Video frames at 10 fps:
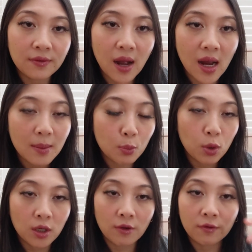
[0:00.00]
vibe
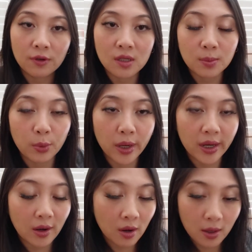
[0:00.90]
when you first
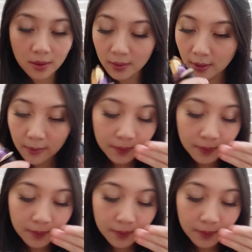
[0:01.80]
spray it on.